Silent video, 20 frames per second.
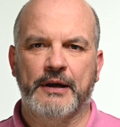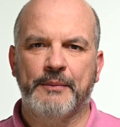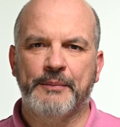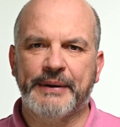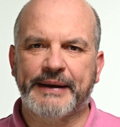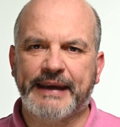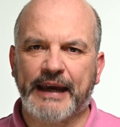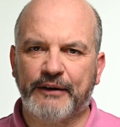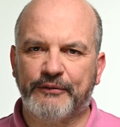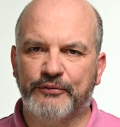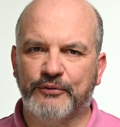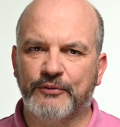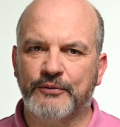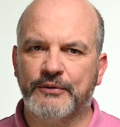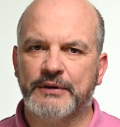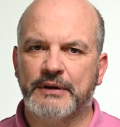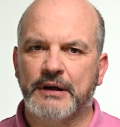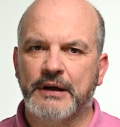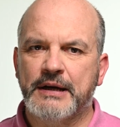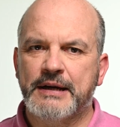Be careful,
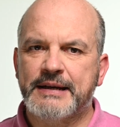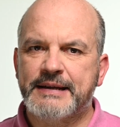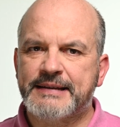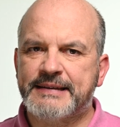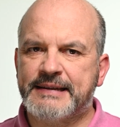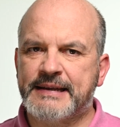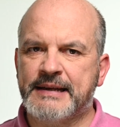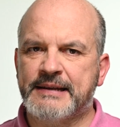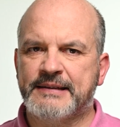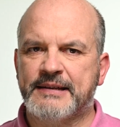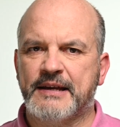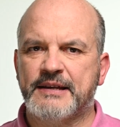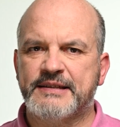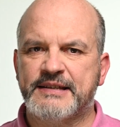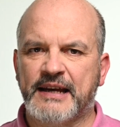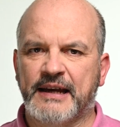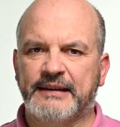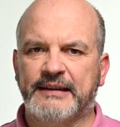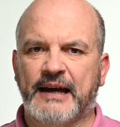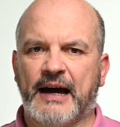since
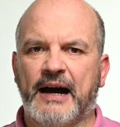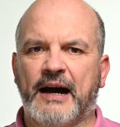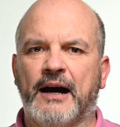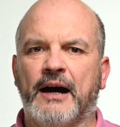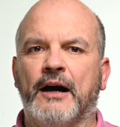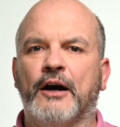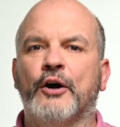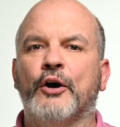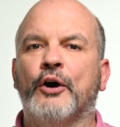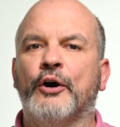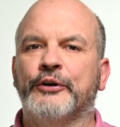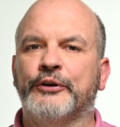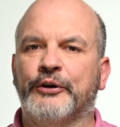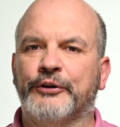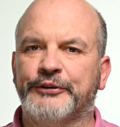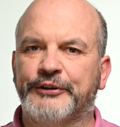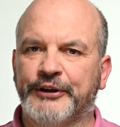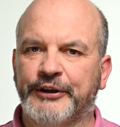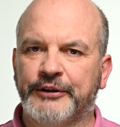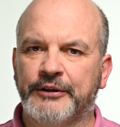sets are
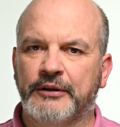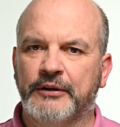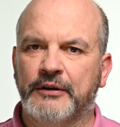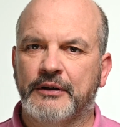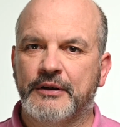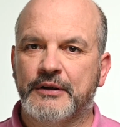unordered,